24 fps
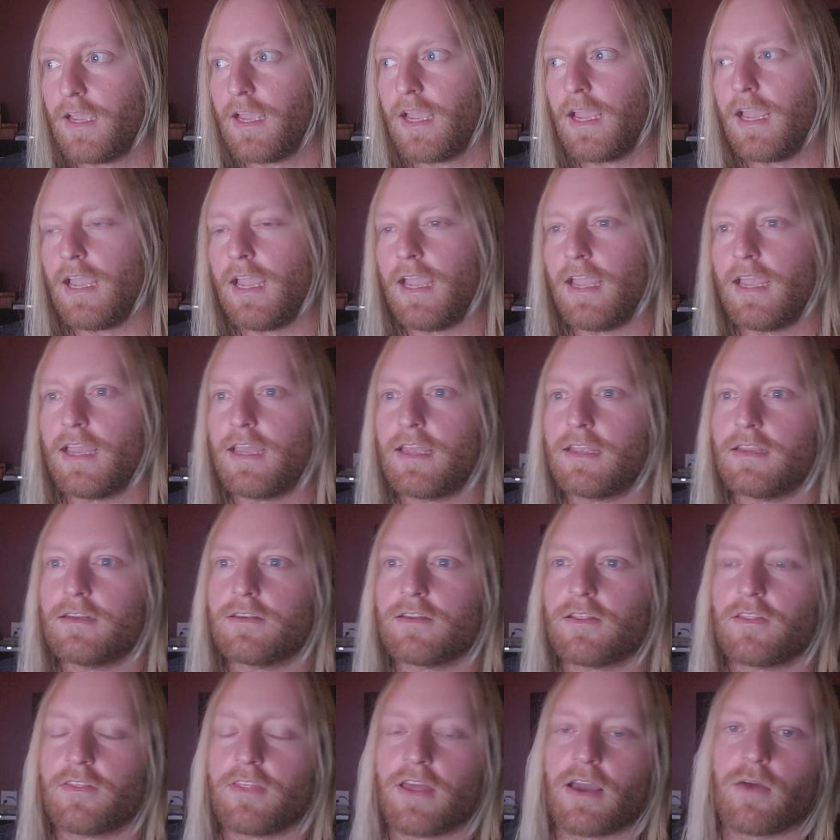And
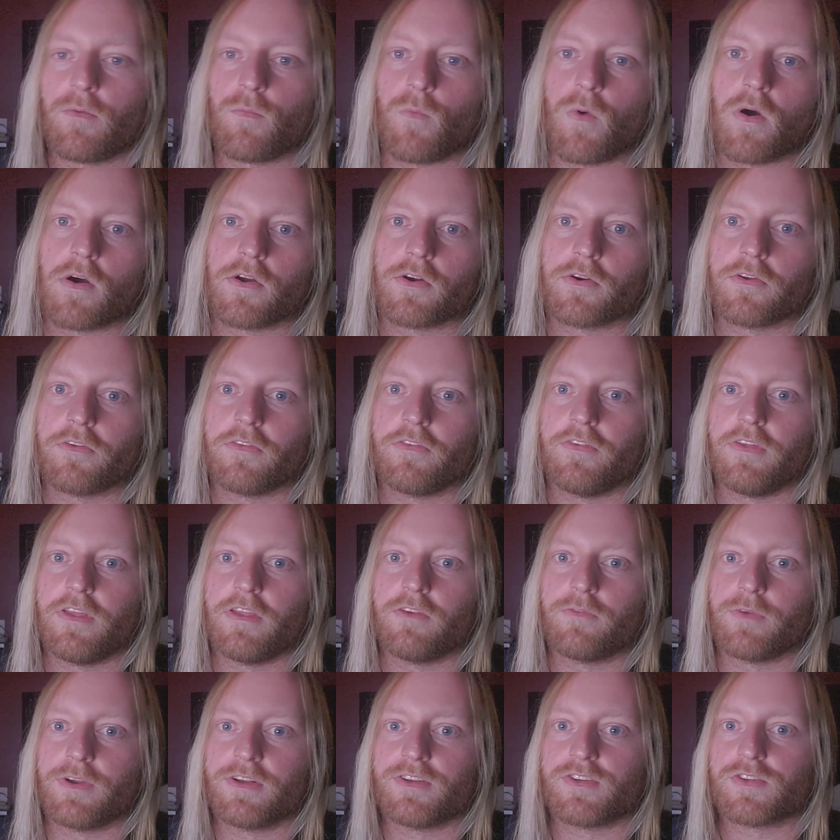that water
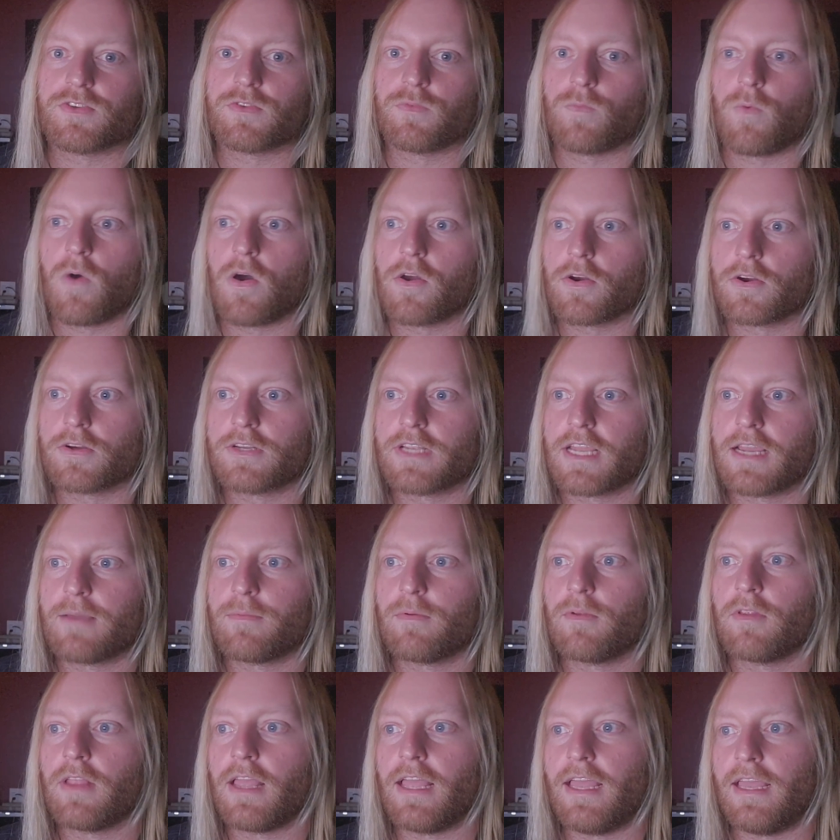then reaches the water
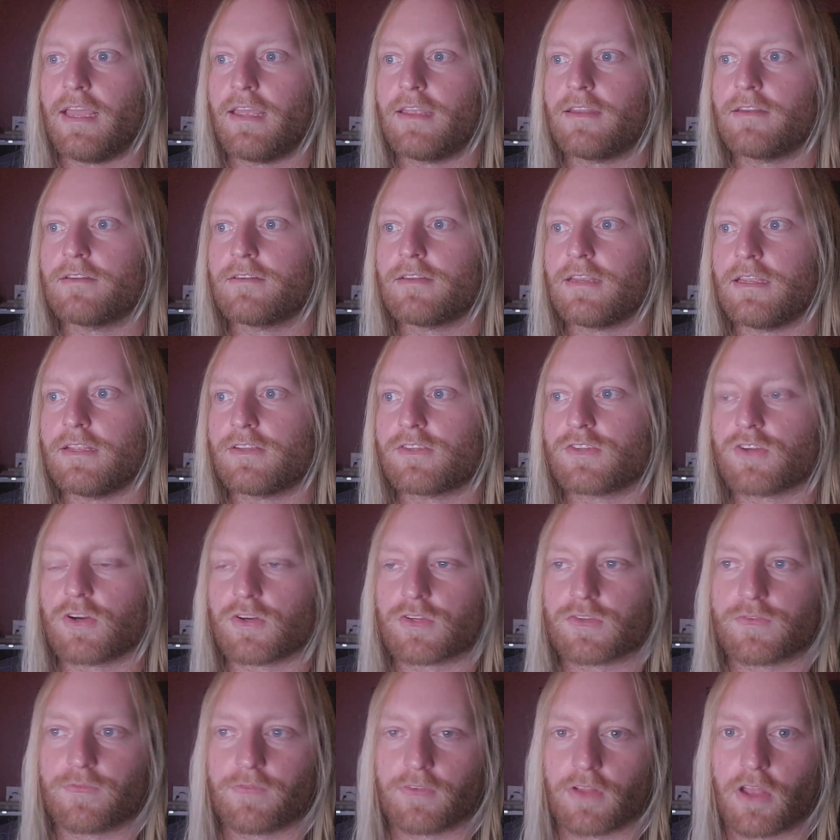table and it
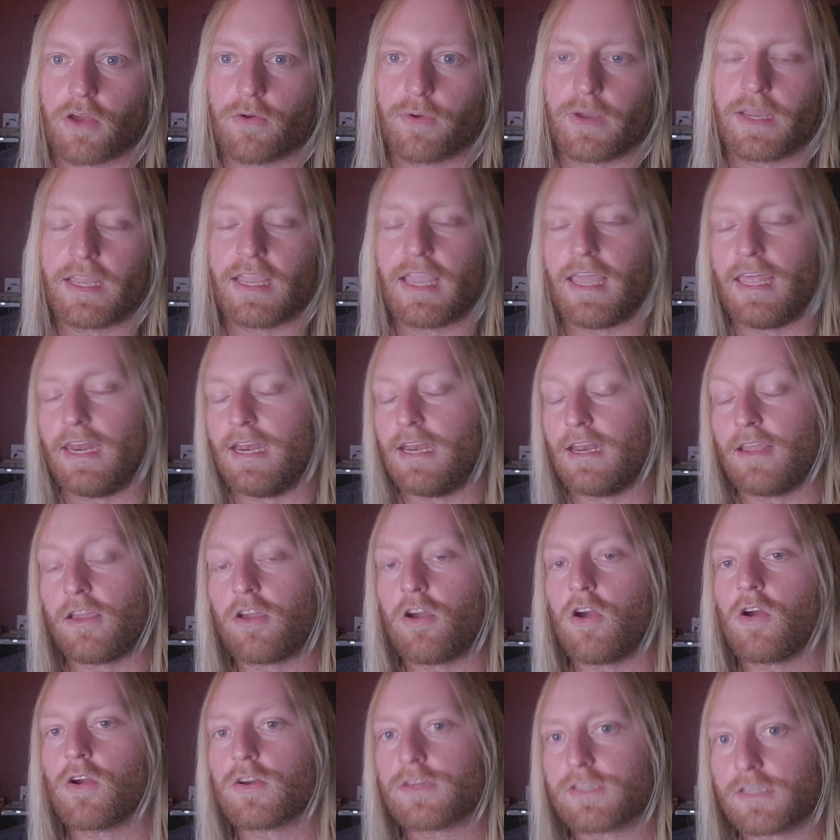starts flowing. And in a
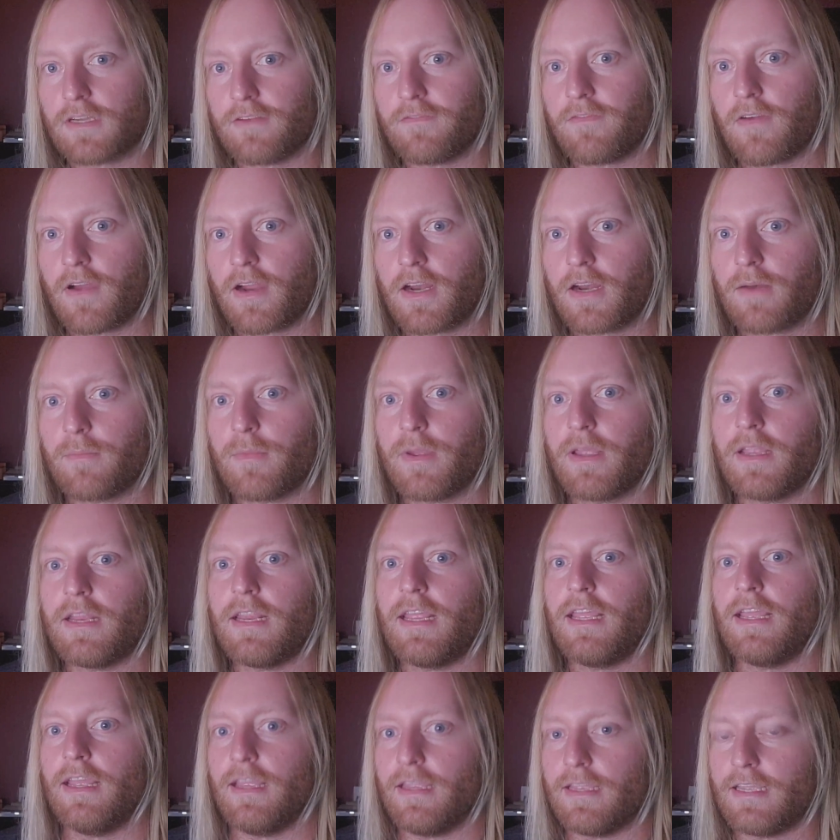karst environment,
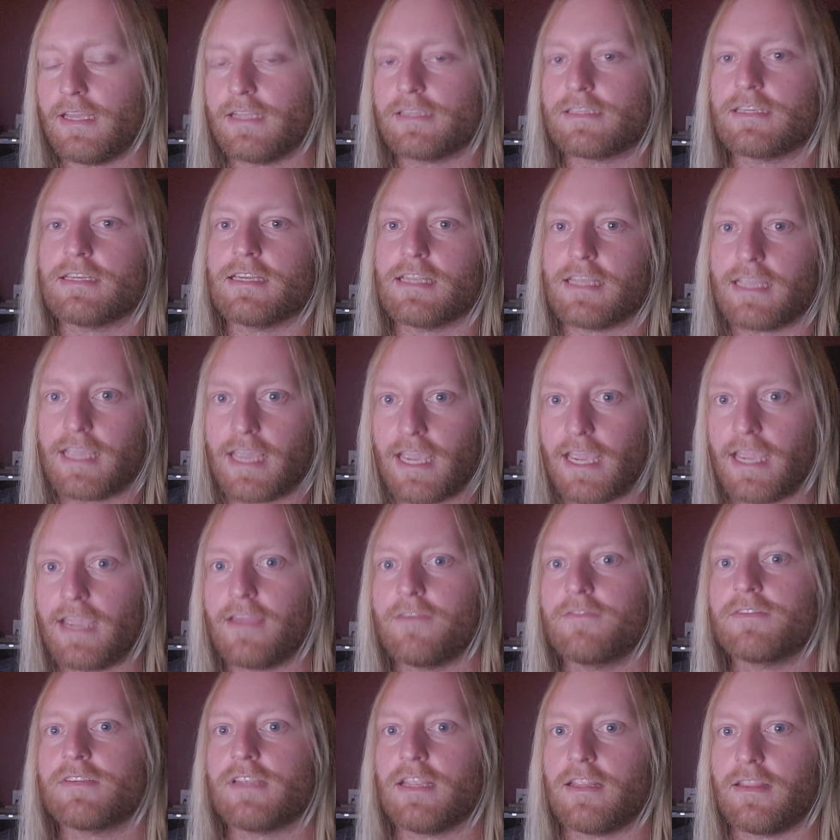it gets into
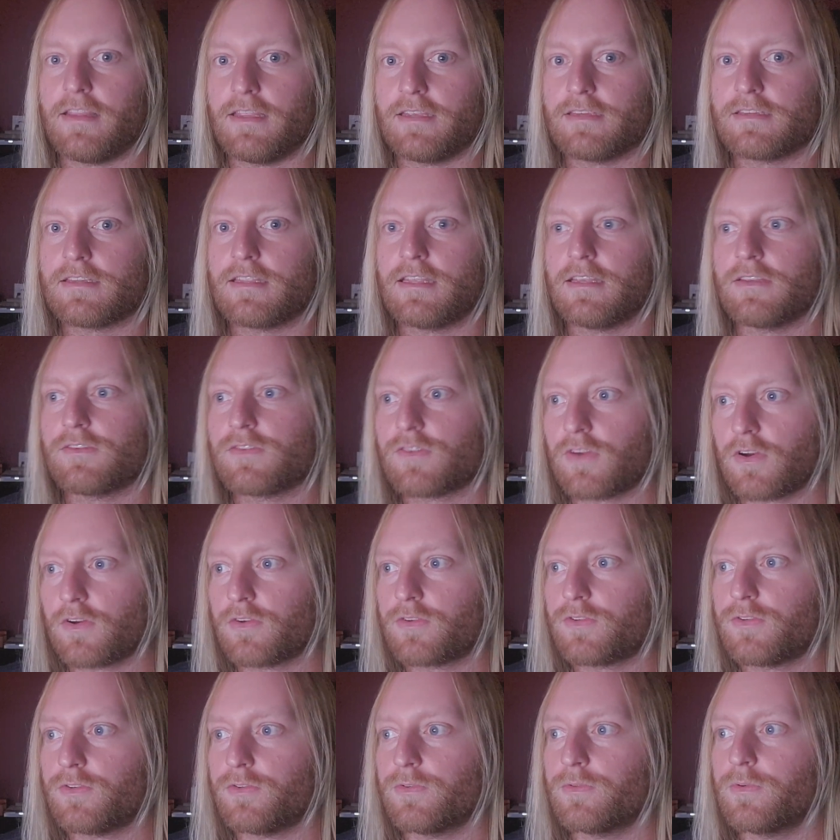caves and these things
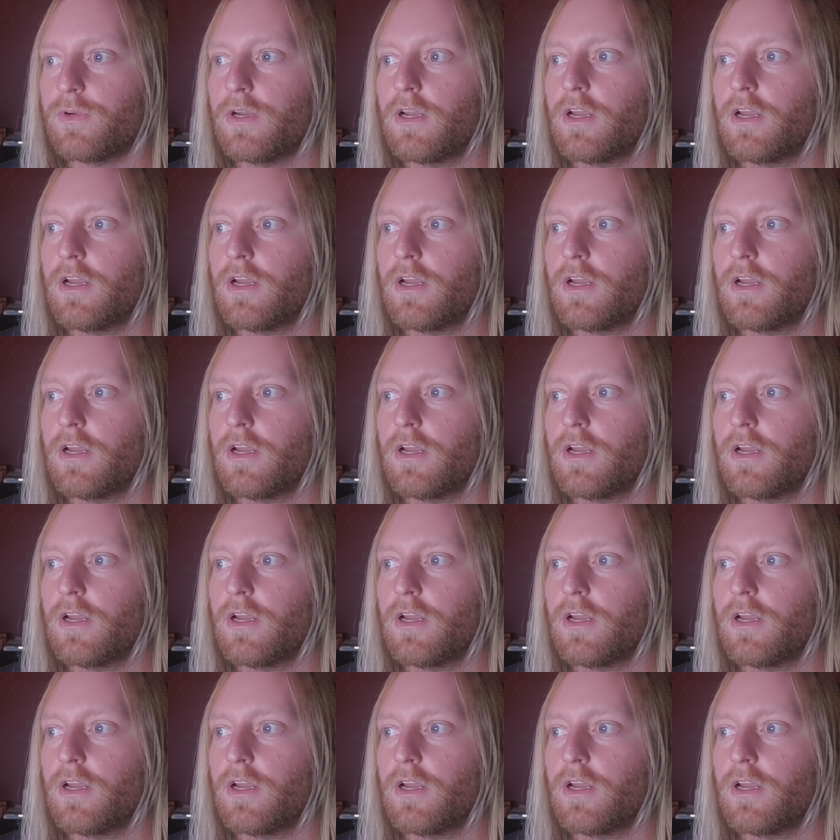start to